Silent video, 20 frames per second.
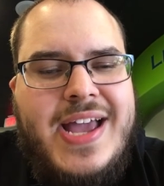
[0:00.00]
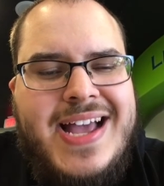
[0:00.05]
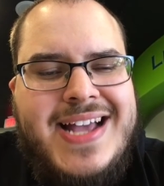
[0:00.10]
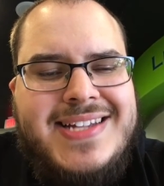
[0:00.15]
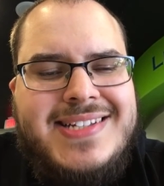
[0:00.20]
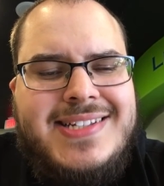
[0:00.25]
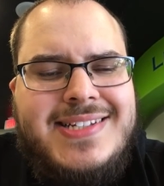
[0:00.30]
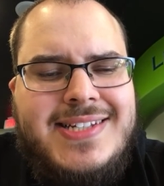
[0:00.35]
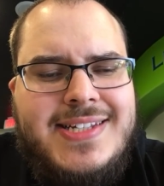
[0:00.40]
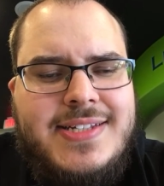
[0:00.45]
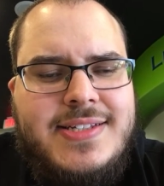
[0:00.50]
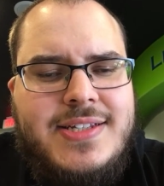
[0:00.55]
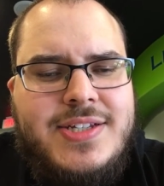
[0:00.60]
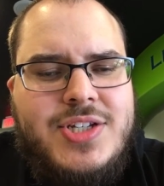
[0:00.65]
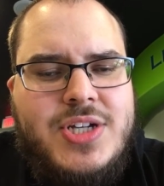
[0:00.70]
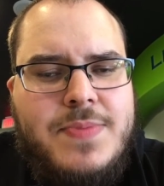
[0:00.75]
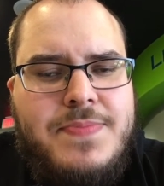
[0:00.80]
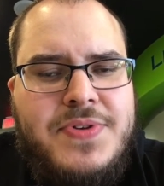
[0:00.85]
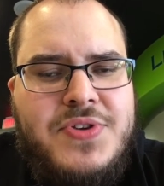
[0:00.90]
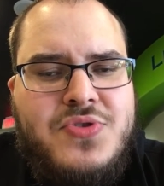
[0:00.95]
hesitant to
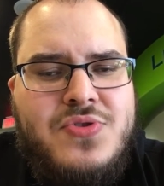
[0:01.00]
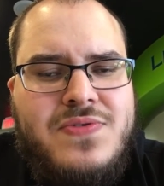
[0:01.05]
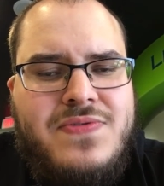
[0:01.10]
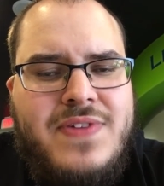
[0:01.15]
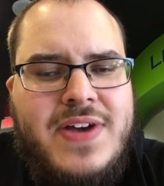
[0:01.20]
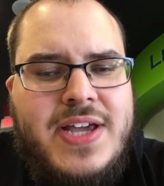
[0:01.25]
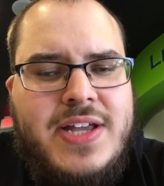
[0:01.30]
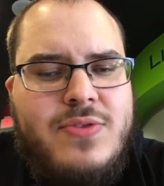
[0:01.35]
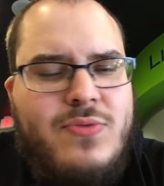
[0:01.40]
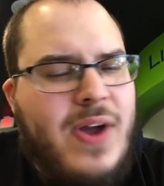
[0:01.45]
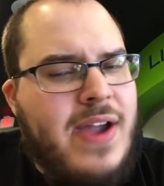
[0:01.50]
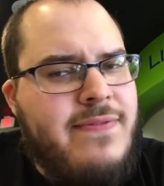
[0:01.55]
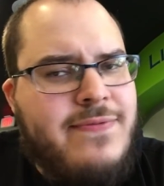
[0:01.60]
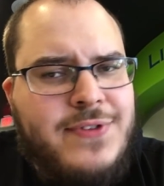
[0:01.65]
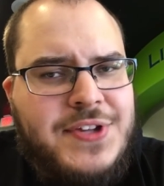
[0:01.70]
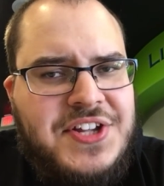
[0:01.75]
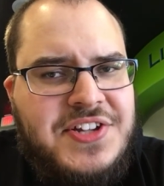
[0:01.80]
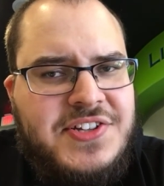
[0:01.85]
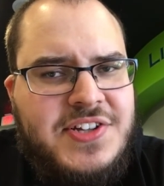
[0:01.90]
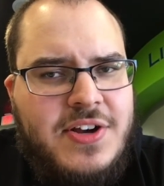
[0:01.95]
jump into a fight,
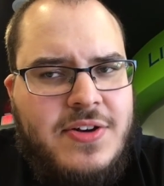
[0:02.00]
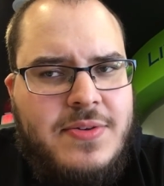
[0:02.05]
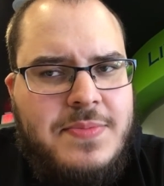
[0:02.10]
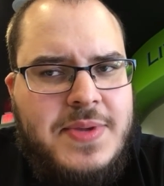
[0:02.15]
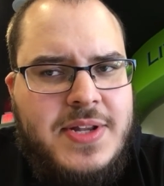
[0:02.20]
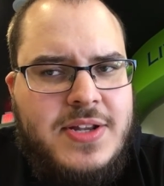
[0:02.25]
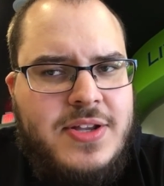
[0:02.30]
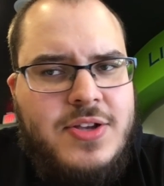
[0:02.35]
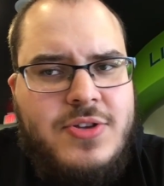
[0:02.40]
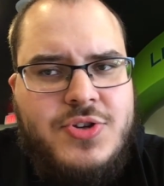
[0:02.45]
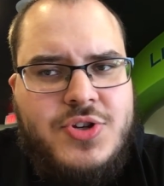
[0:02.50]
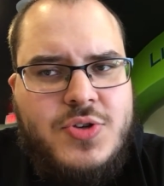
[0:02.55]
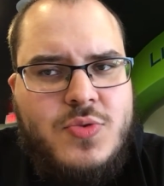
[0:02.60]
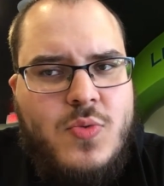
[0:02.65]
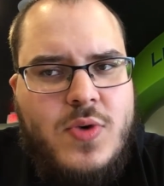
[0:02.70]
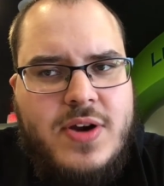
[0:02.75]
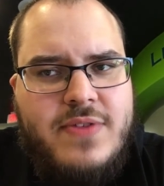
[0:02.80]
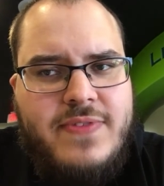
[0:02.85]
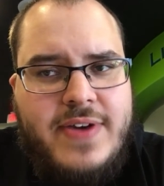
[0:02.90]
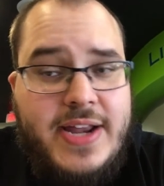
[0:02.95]
rightfully so. I mean, you shouldn't
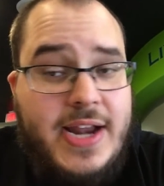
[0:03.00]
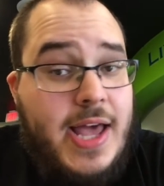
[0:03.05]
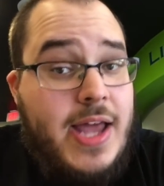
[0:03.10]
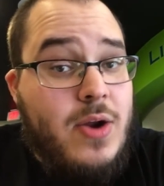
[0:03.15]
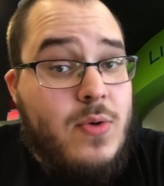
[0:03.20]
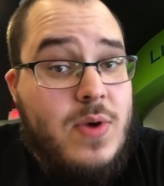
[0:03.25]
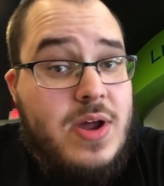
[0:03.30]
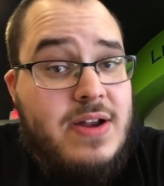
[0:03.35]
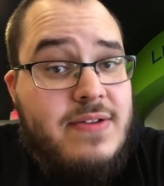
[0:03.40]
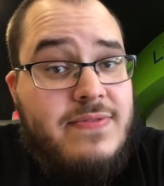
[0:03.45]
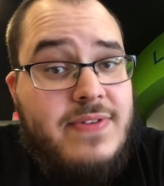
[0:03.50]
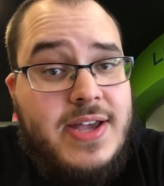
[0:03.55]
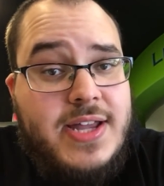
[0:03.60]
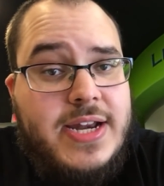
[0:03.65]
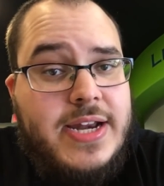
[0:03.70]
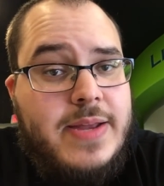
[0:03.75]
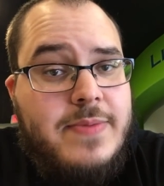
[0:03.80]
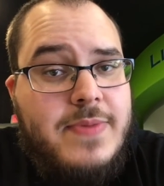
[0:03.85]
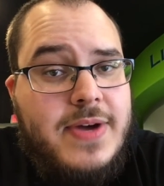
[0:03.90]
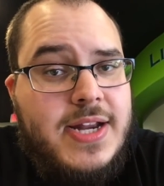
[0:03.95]
want to fight. I don't want to fight
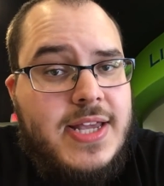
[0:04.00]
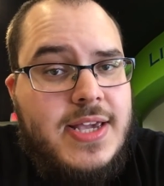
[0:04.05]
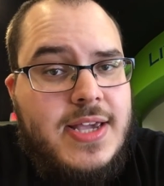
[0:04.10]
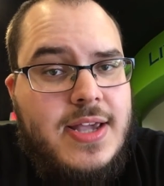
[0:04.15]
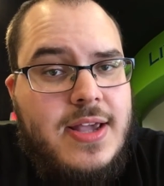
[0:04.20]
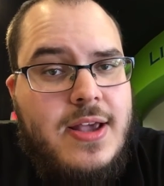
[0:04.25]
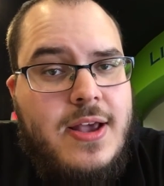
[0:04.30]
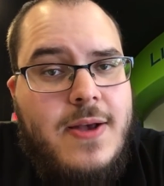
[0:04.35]
anybody.